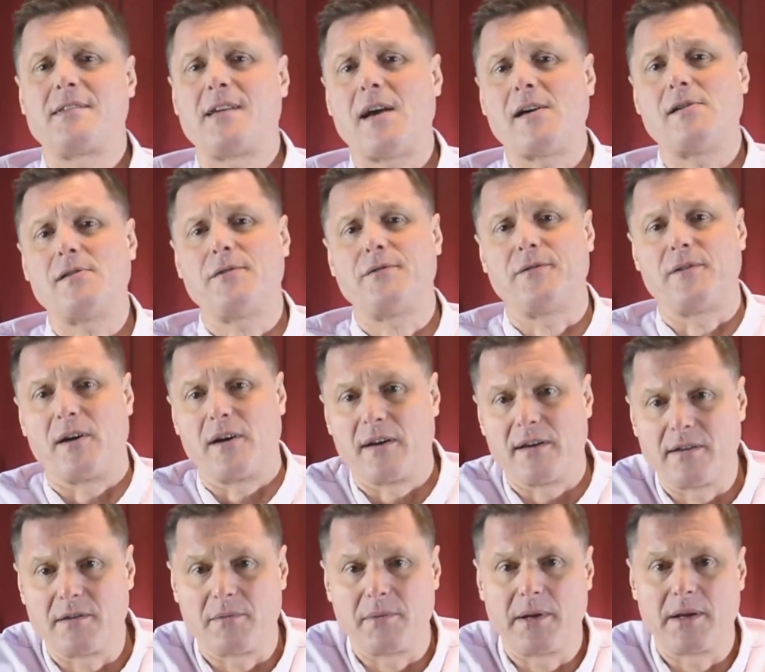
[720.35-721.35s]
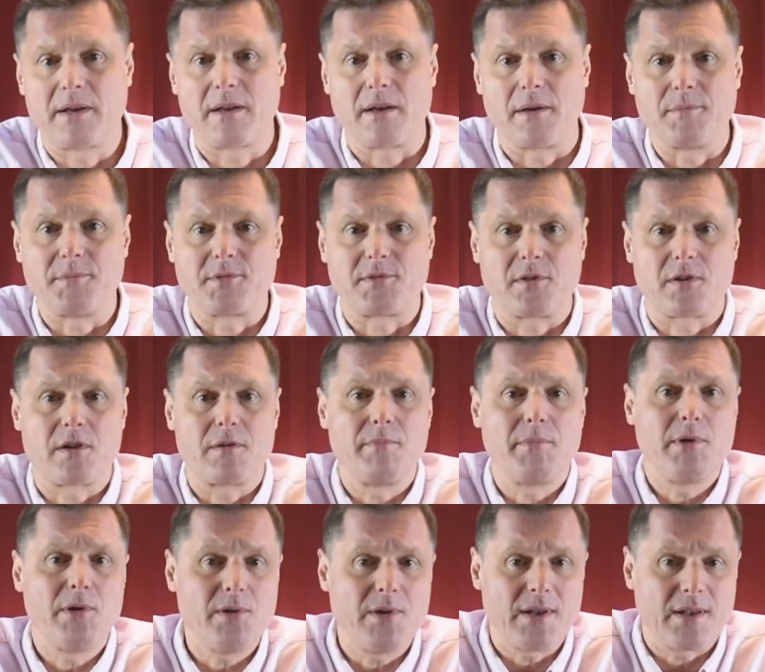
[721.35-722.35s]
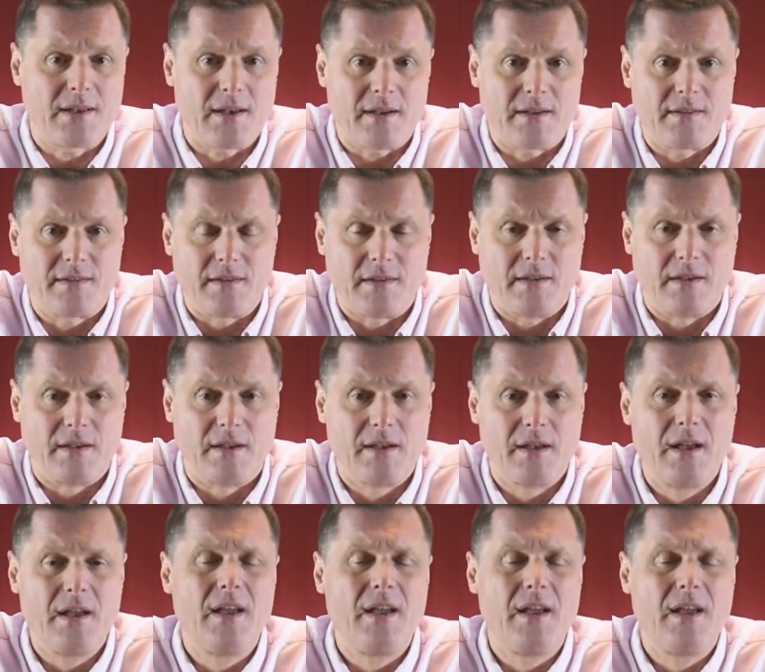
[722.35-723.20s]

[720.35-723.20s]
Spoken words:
terrified when it comes to communicating,